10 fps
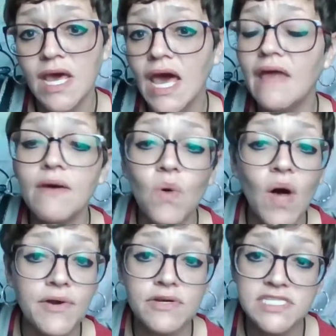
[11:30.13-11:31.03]
And they will
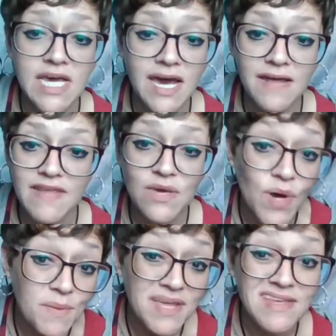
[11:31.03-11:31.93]
understand that you
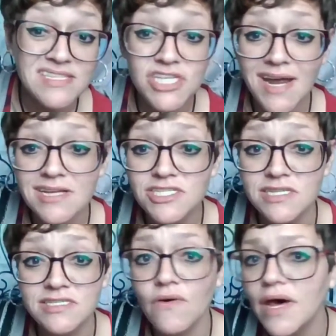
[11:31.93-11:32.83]
want to make these
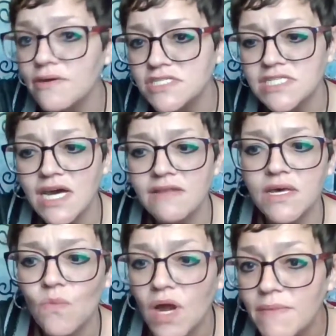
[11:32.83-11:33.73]
changes. They'll understand that
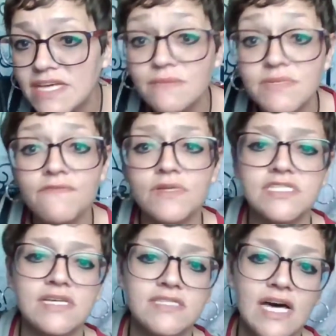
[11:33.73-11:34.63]
you want to make some
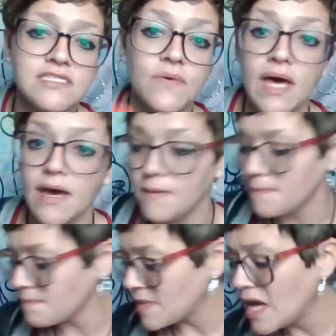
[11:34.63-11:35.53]
differences. That's okay.
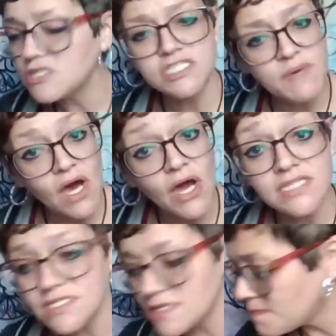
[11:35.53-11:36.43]
Just be honest.